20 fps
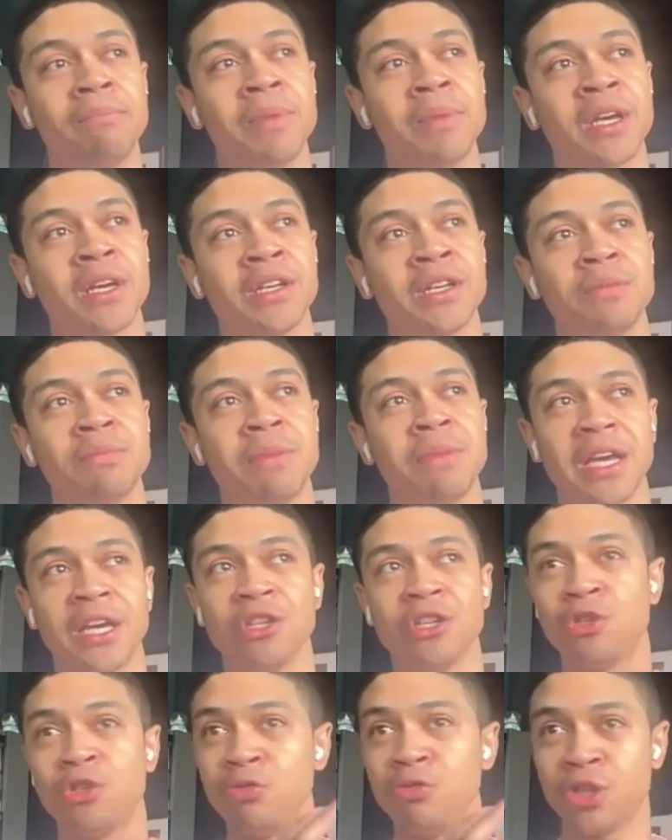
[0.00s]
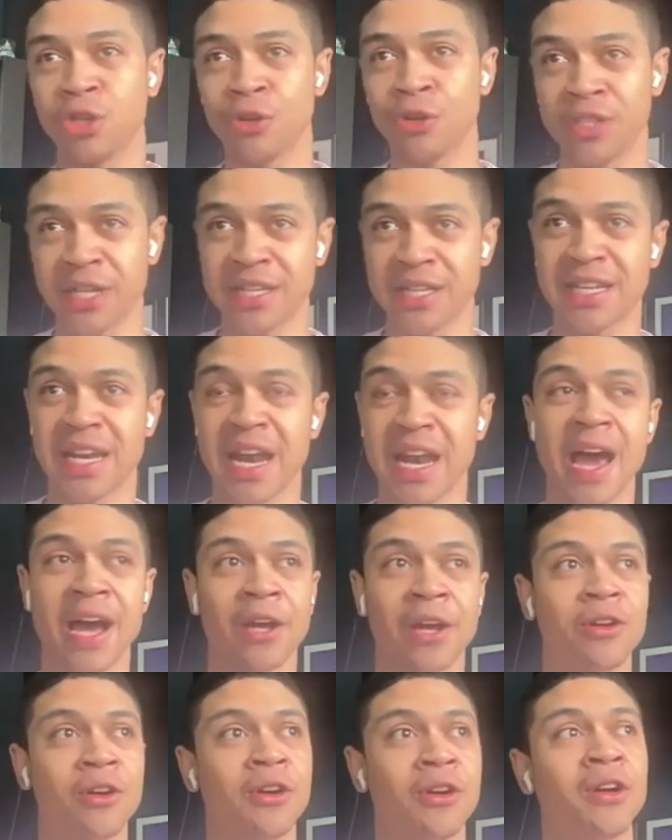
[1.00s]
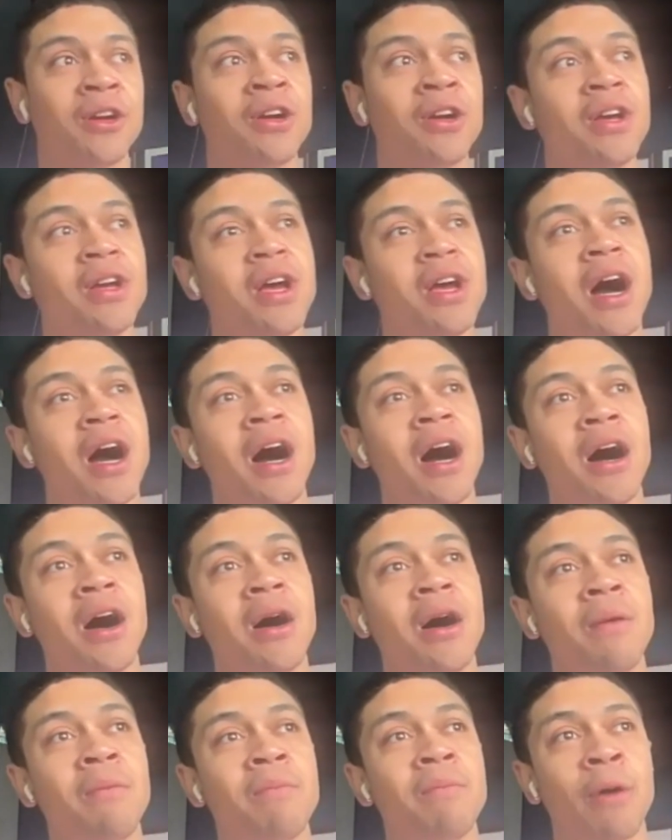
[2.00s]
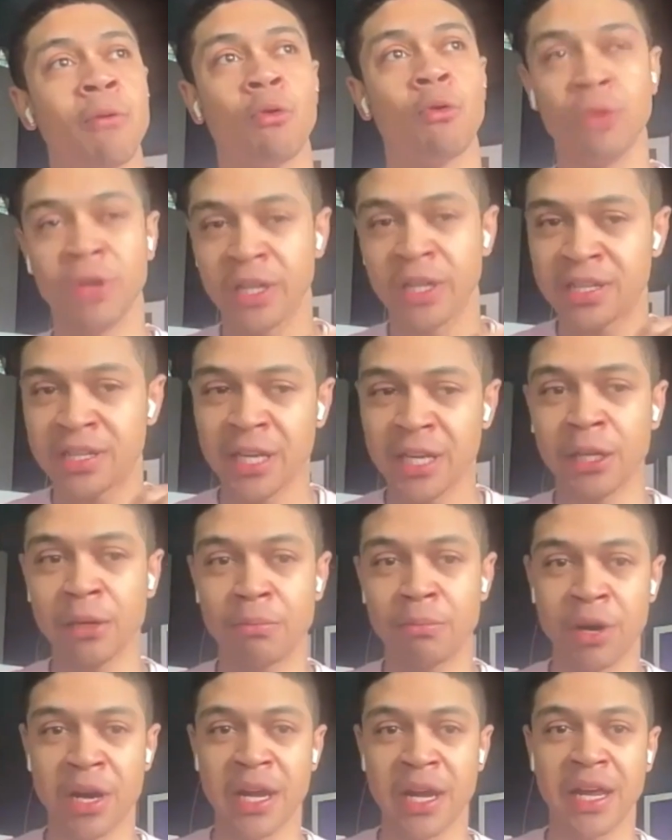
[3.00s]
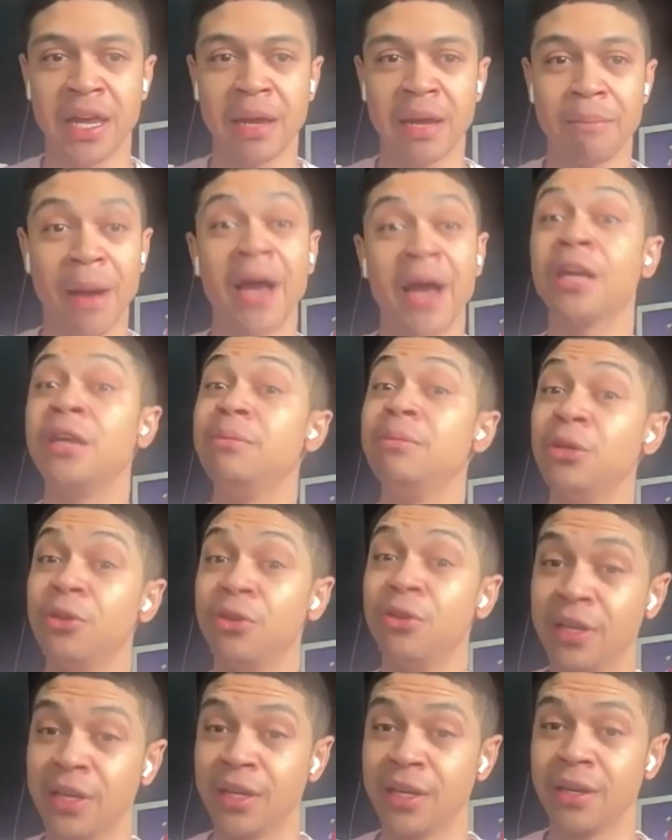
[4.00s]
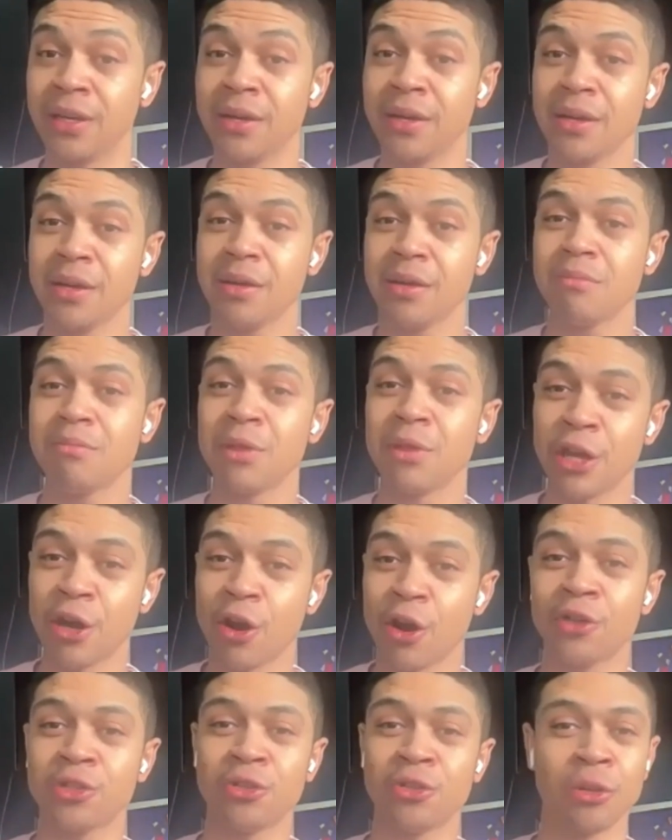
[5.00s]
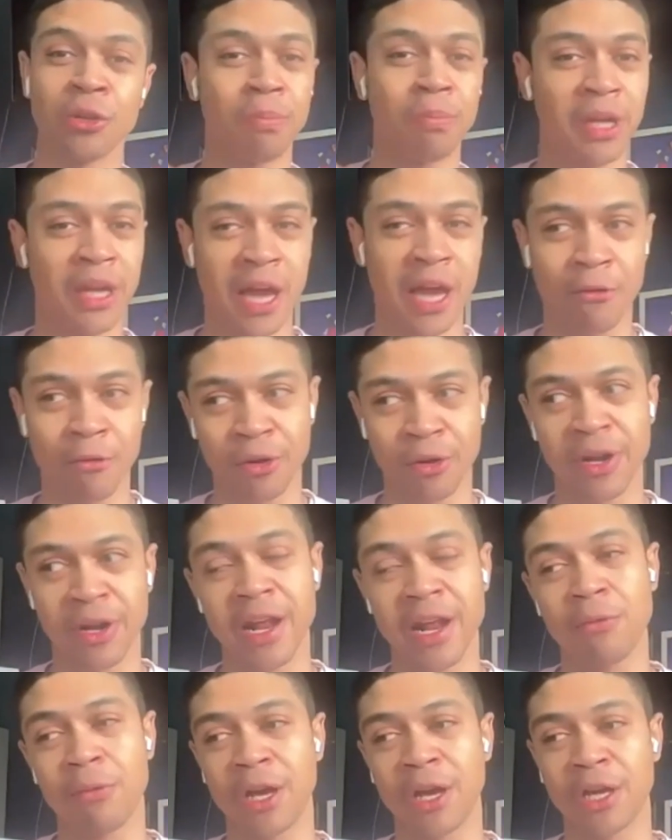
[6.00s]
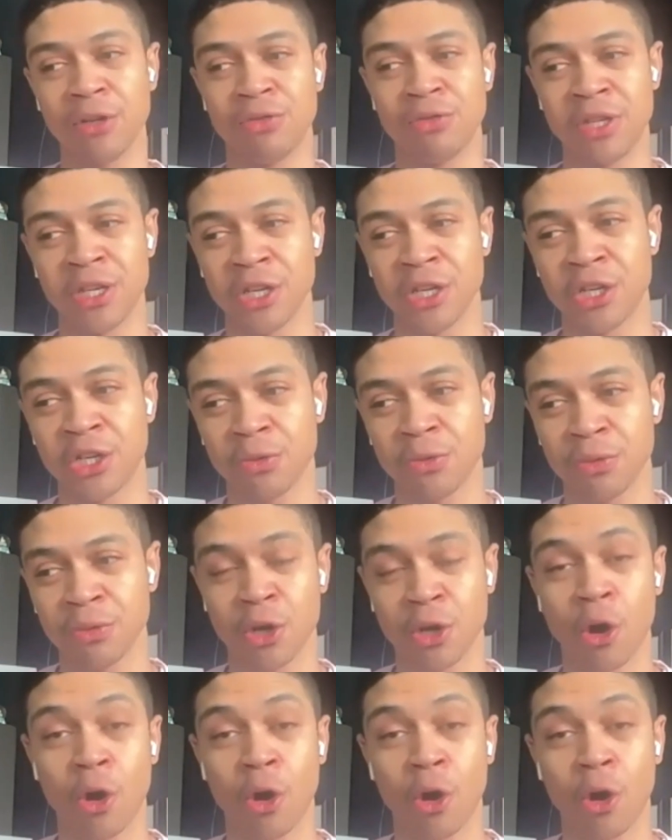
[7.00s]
because being in two shows as an actor, that were really celebrating my community, but then also the play I wrote at NYU Tisch was